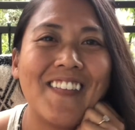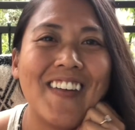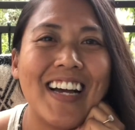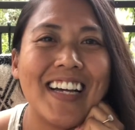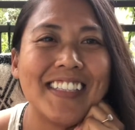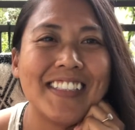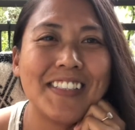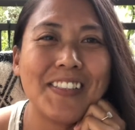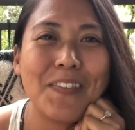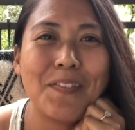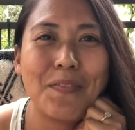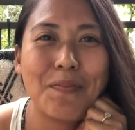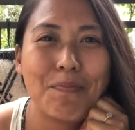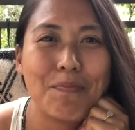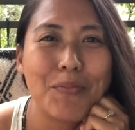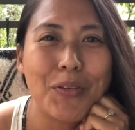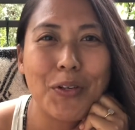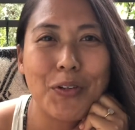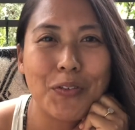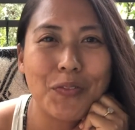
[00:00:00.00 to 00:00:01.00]
as some
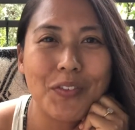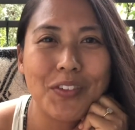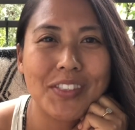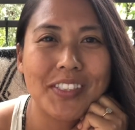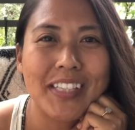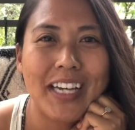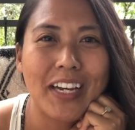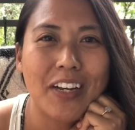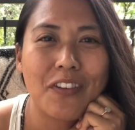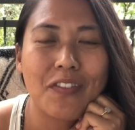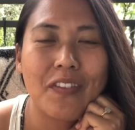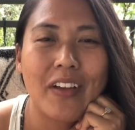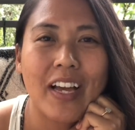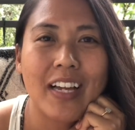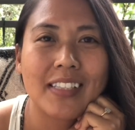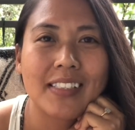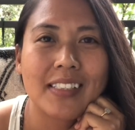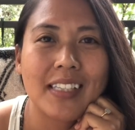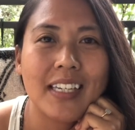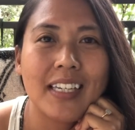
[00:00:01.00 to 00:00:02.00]
beautiful side
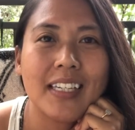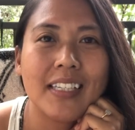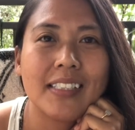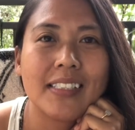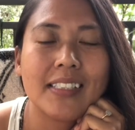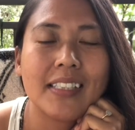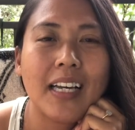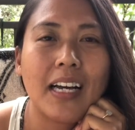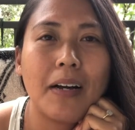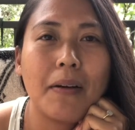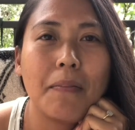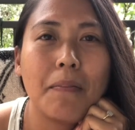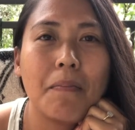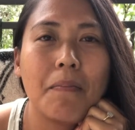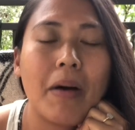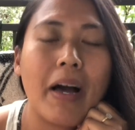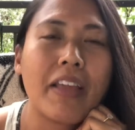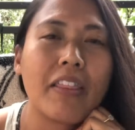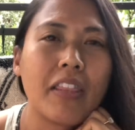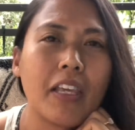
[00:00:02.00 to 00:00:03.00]
effects is,
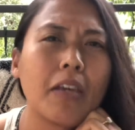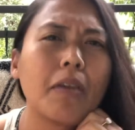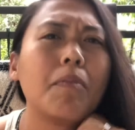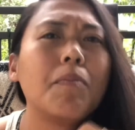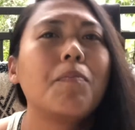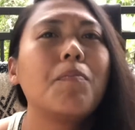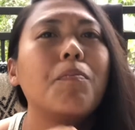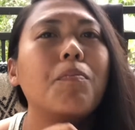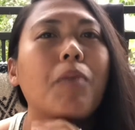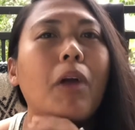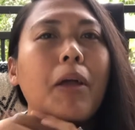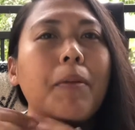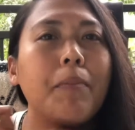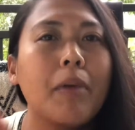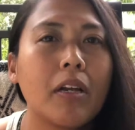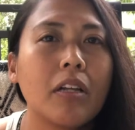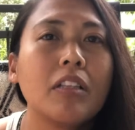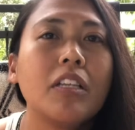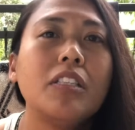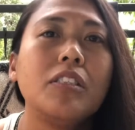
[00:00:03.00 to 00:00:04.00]
I think,
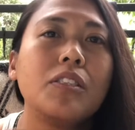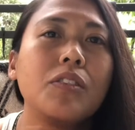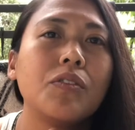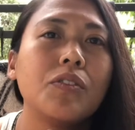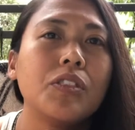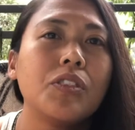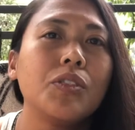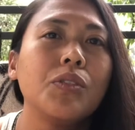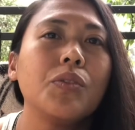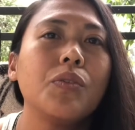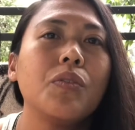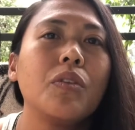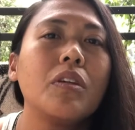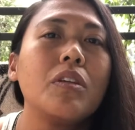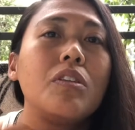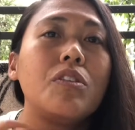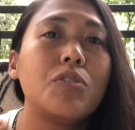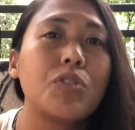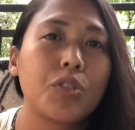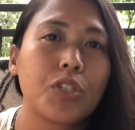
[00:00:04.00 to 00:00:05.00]
primarily due to the
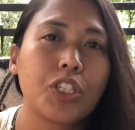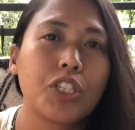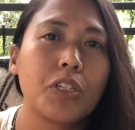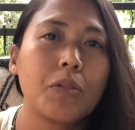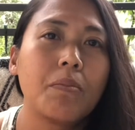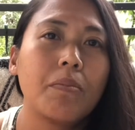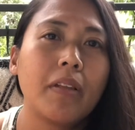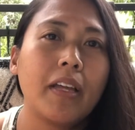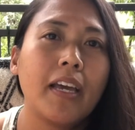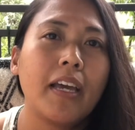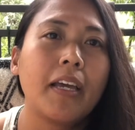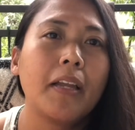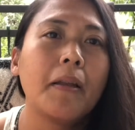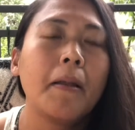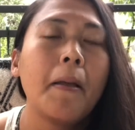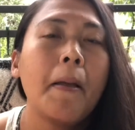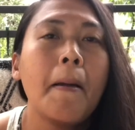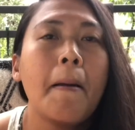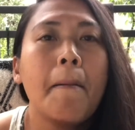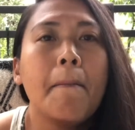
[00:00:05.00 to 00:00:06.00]
nutrition plan,
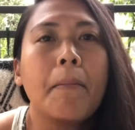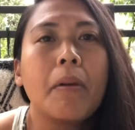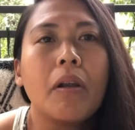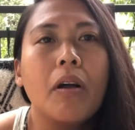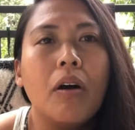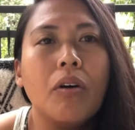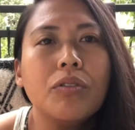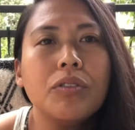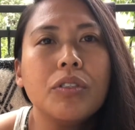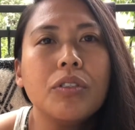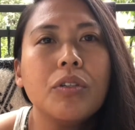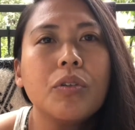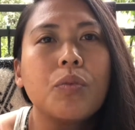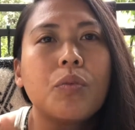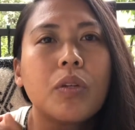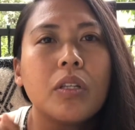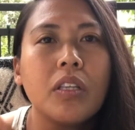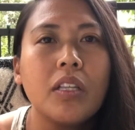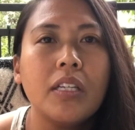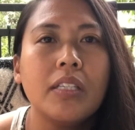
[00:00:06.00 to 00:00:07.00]
but also
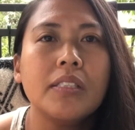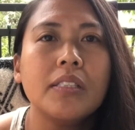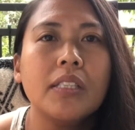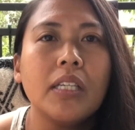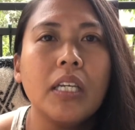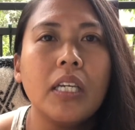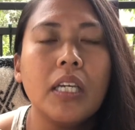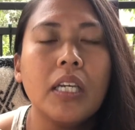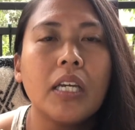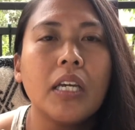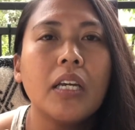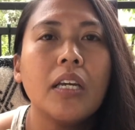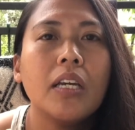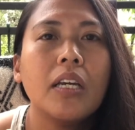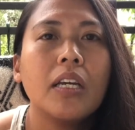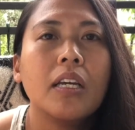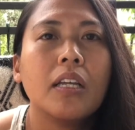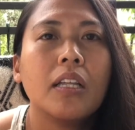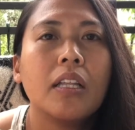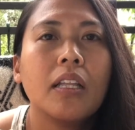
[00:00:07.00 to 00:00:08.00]
releasing
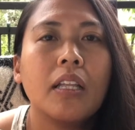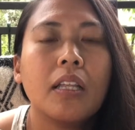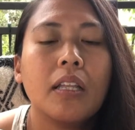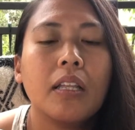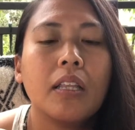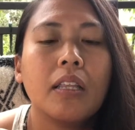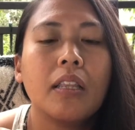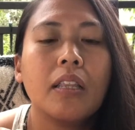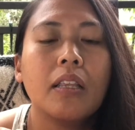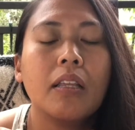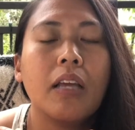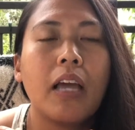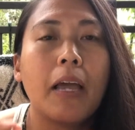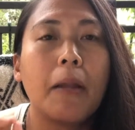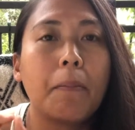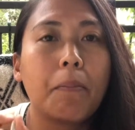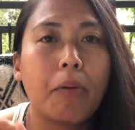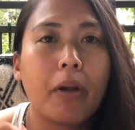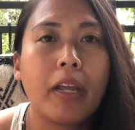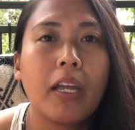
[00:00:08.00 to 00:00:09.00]

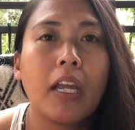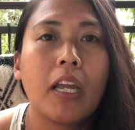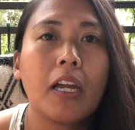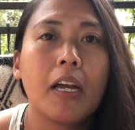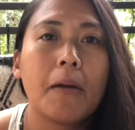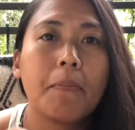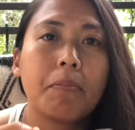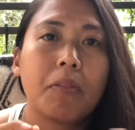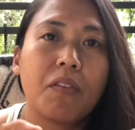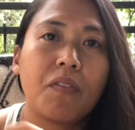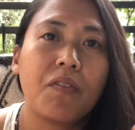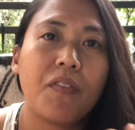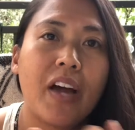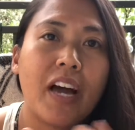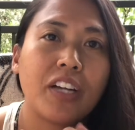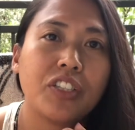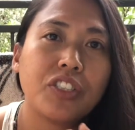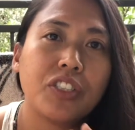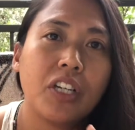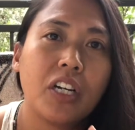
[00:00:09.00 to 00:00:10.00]
and breaking up the
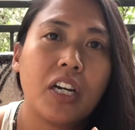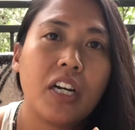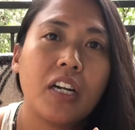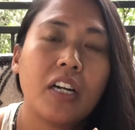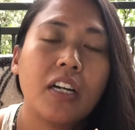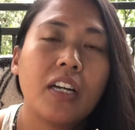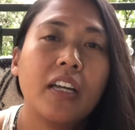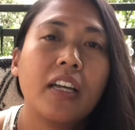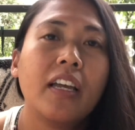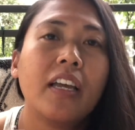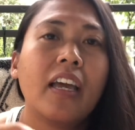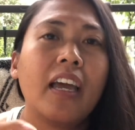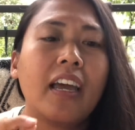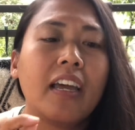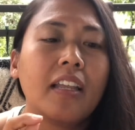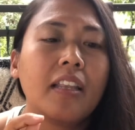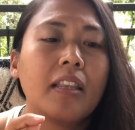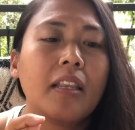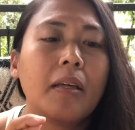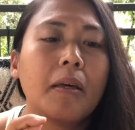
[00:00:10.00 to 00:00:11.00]
fascia
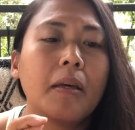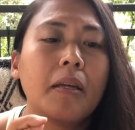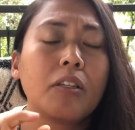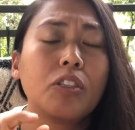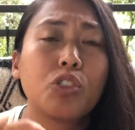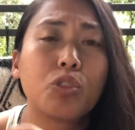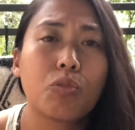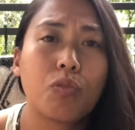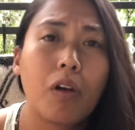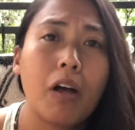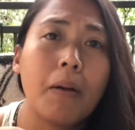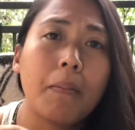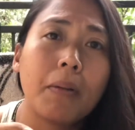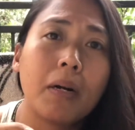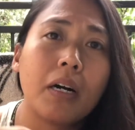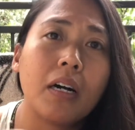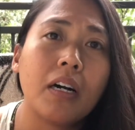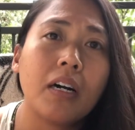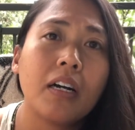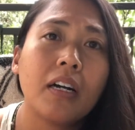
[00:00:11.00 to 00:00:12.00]
and the
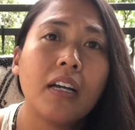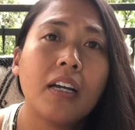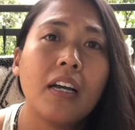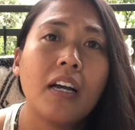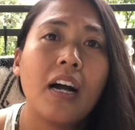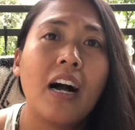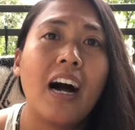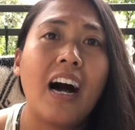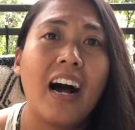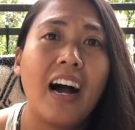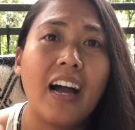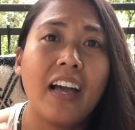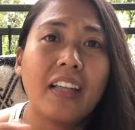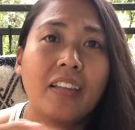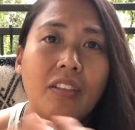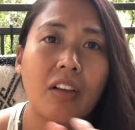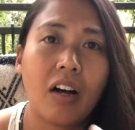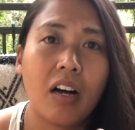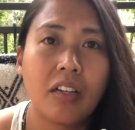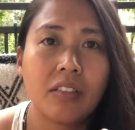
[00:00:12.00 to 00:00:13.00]
trauma. I
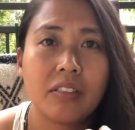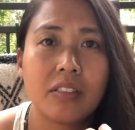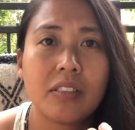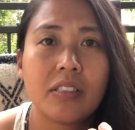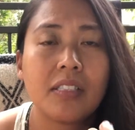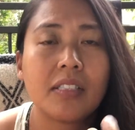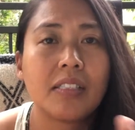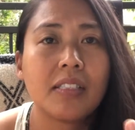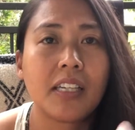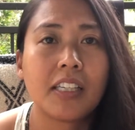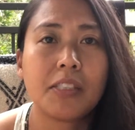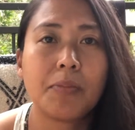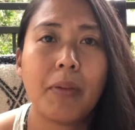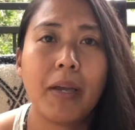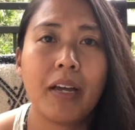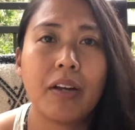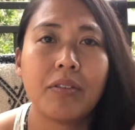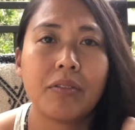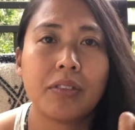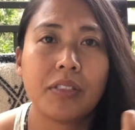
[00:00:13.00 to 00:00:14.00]
lost 6
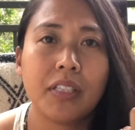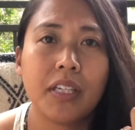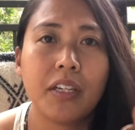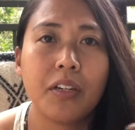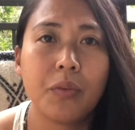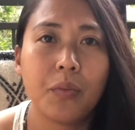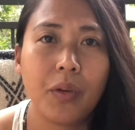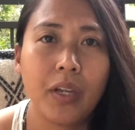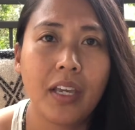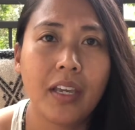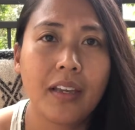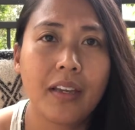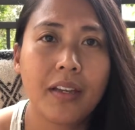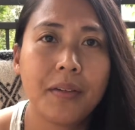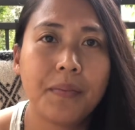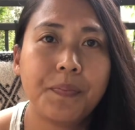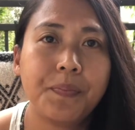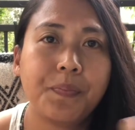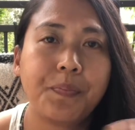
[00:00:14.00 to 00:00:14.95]
pounds in a week,